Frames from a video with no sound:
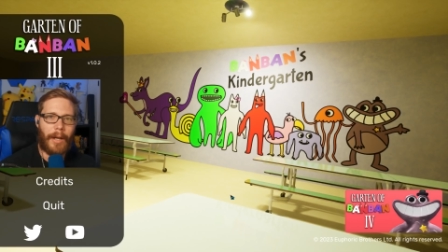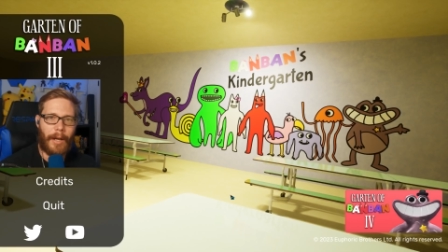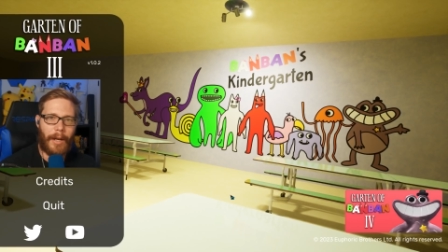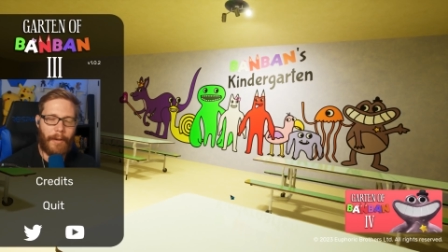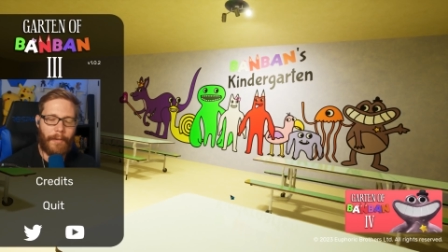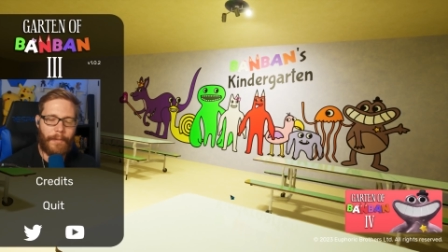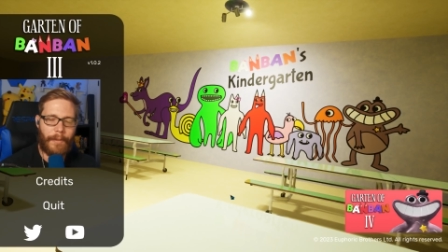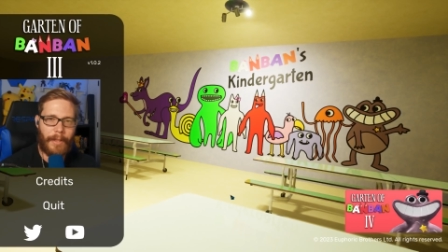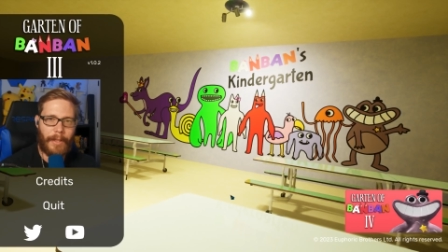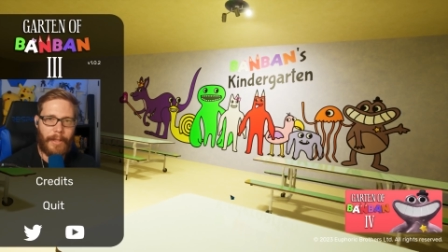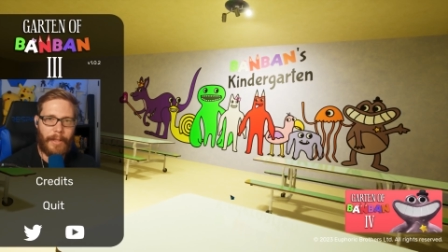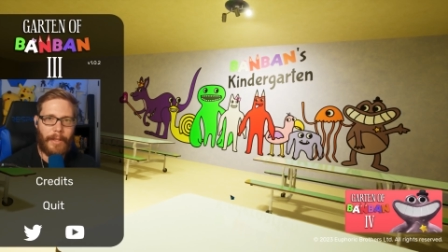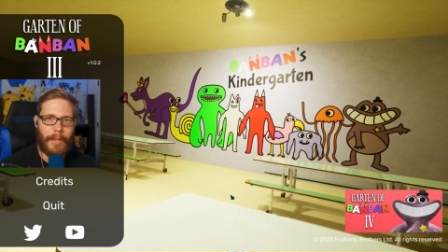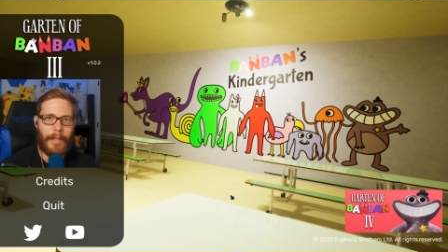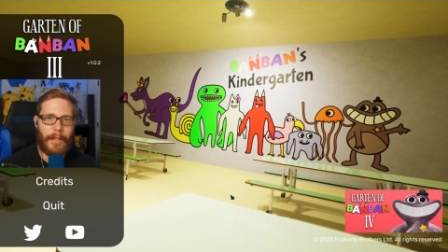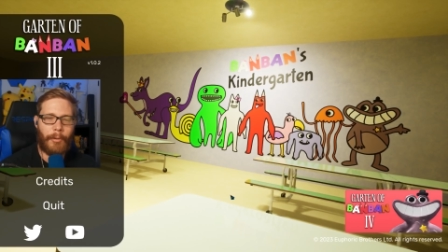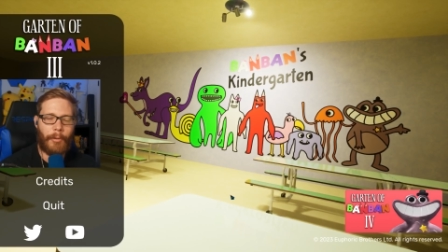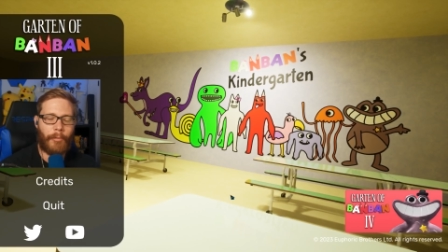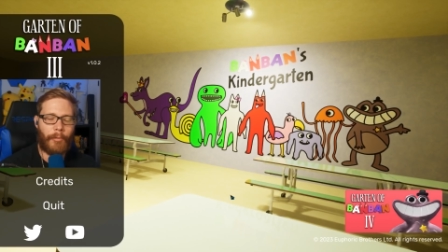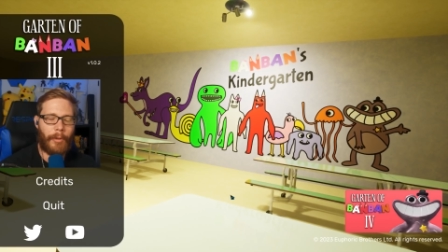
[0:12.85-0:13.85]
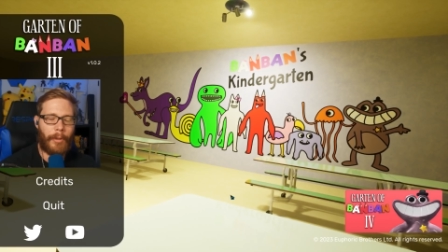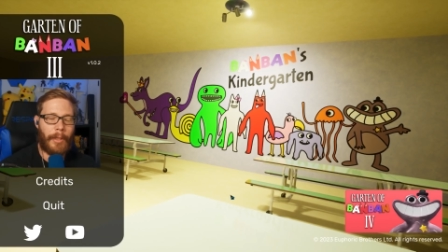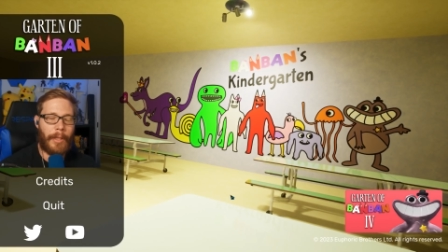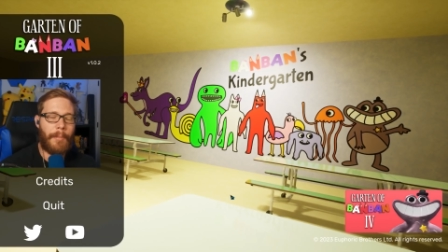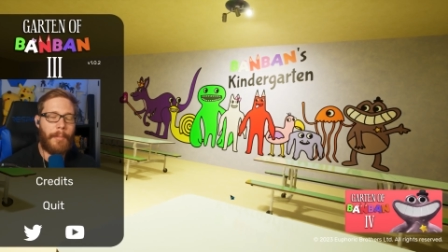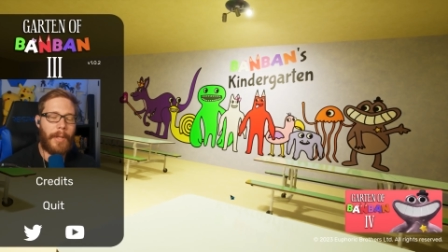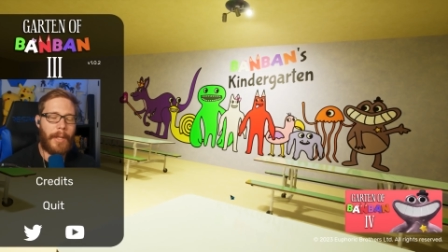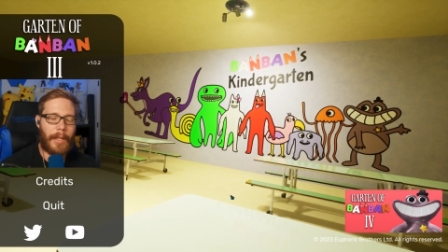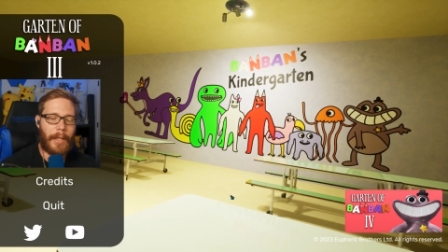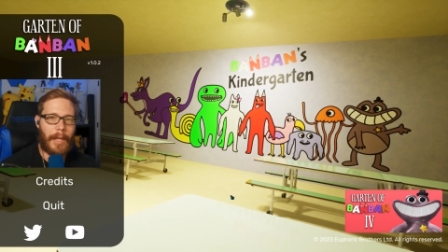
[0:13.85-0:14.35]
often, it would really
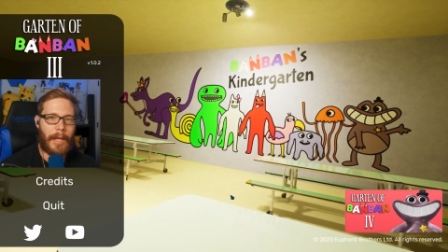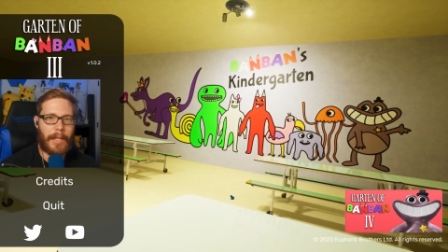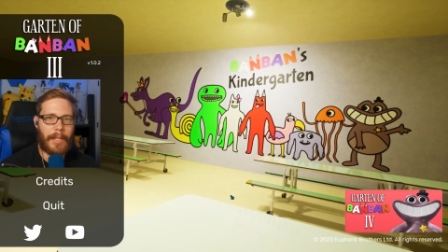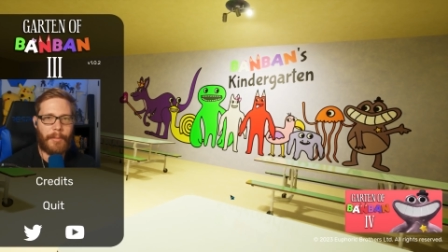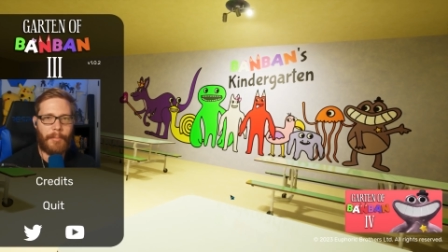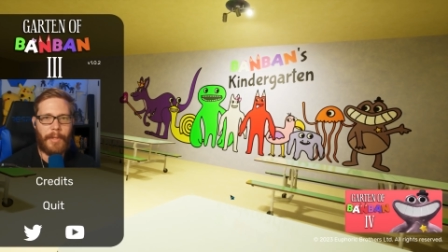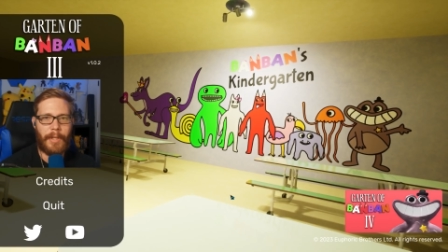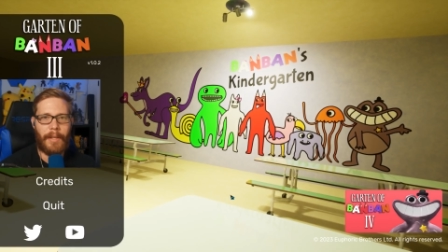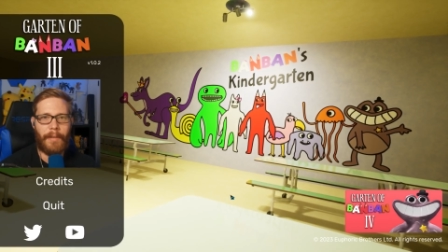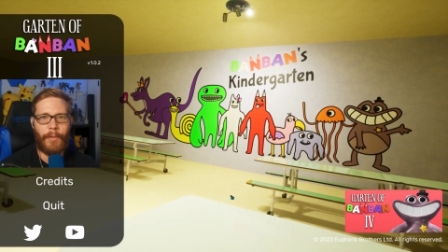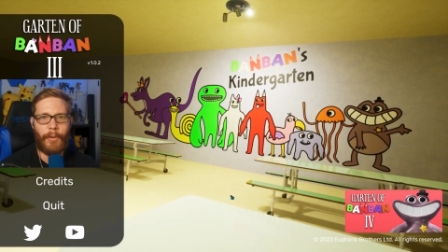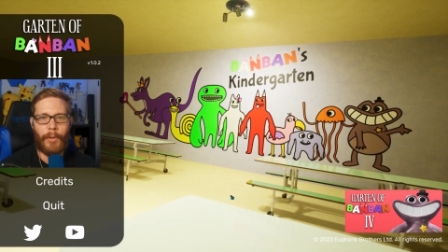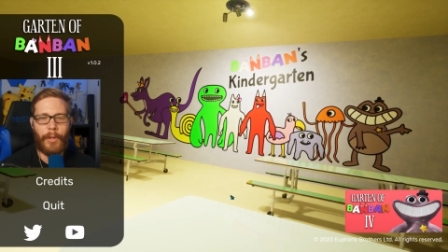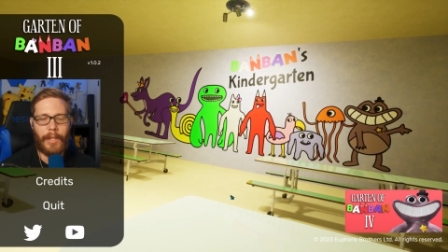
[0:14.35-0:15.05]
mean a lot to me if you